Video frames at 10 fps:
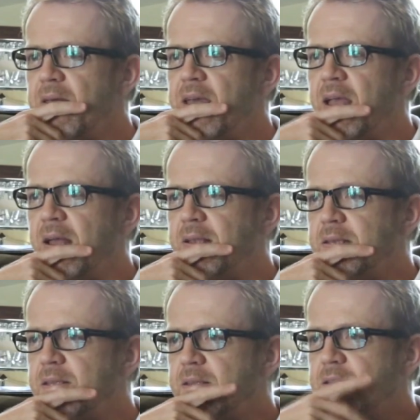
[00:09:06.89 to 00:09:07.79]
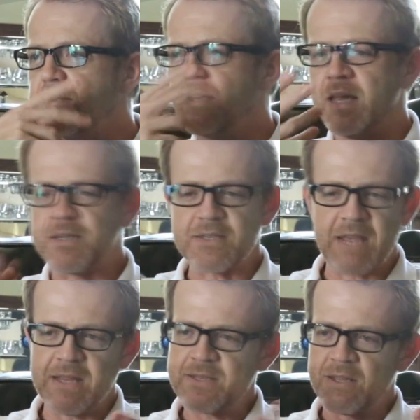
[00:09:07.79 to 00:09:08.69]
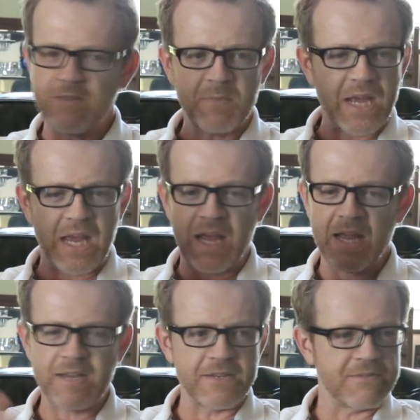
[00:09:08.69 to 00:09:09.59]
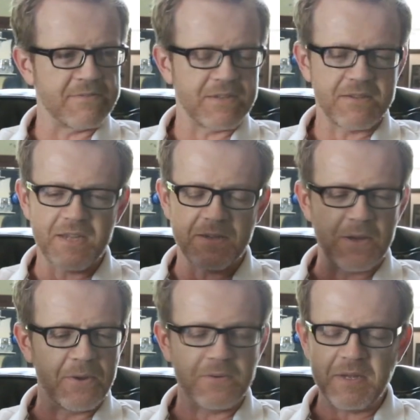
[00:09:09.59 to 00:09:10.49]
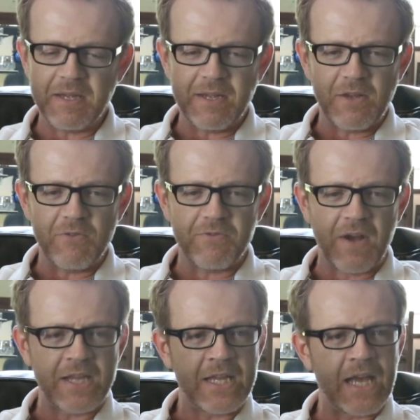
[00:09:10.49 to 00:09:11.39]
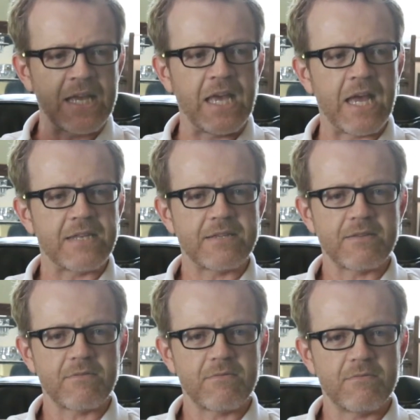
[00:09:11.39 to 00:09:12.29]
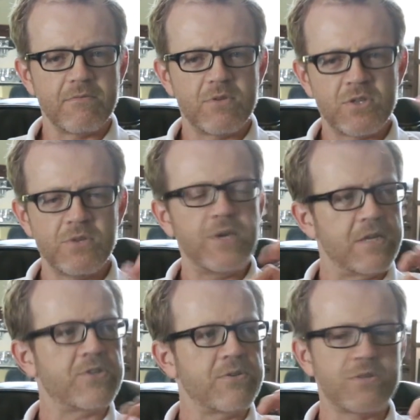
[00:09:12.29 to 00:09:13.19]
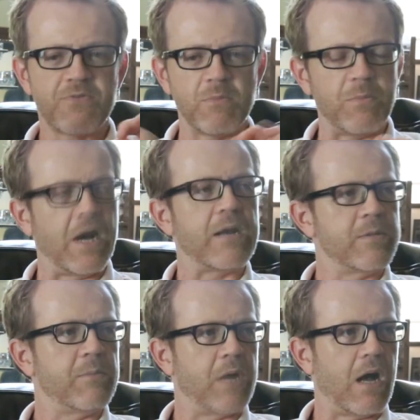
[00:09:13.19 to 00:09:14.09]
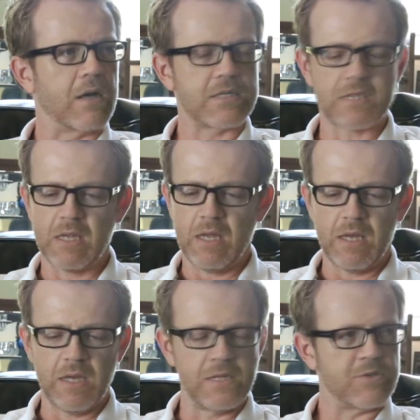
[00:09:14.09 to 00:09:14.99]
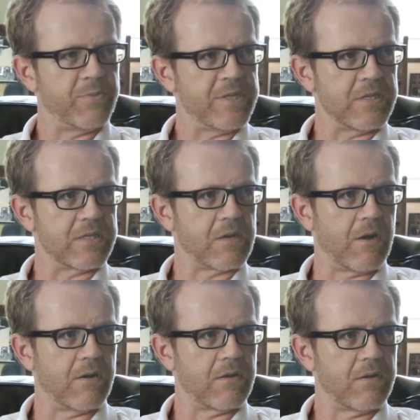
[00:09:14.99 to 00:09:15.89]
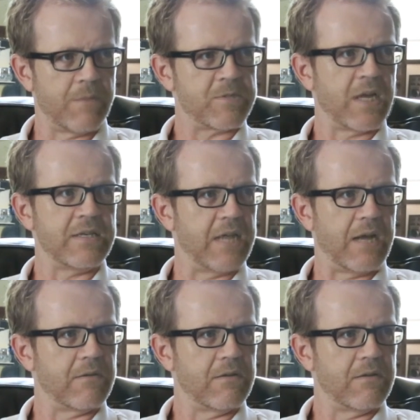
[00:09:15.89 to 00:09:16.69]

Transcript: And ink stains all over my hand, and, finally I get 2 issues from the bottom of the box, and there's a business card, upside down.